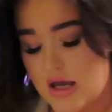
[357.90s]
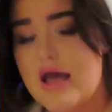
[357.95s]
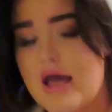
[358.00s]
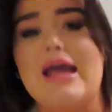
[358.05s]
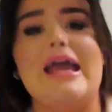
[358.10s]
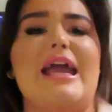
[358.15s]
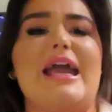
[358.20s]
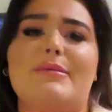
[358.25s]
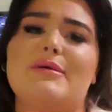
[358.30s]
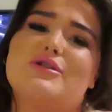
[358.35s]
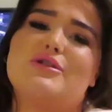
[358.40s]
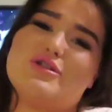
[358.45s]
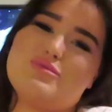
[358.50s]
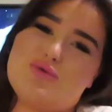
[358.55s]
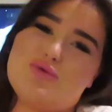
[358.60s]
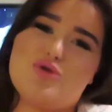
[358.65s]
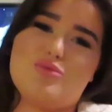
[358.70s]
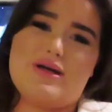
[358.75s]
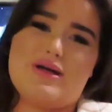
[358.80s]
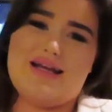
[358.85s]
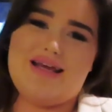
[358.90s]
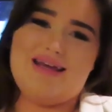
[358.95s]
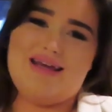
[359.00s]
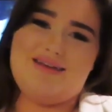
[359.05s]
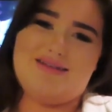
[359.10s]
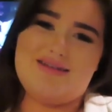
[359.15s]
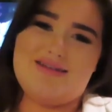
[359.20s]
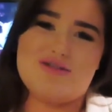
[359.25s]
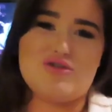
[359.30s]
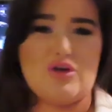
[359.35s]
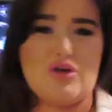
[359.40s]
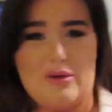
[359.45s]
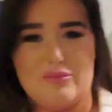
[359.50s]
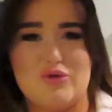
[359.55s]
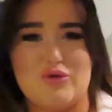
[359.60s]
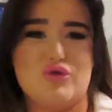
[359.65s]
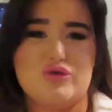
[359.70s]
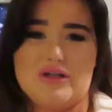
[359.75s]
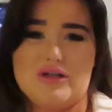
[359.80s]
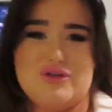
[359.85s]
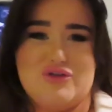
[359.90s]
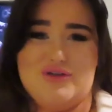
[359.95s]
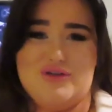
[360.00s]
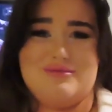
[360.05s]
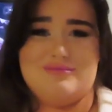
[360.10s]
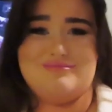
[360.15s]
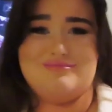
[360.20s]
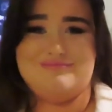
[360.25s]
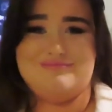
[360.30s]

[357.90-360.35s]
Ava just broke my necklace, so I'm holding it.